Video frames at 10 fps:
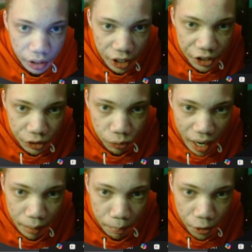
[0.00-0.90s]
This is why
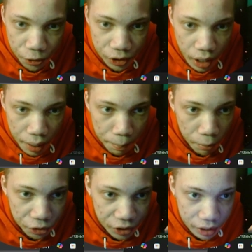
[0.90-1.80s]
the most
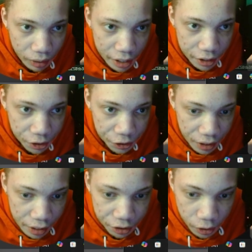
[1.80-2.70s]
things right here. So you
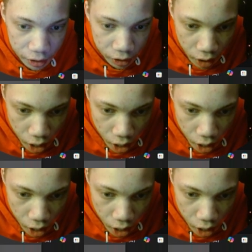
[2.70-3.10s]
see shorts.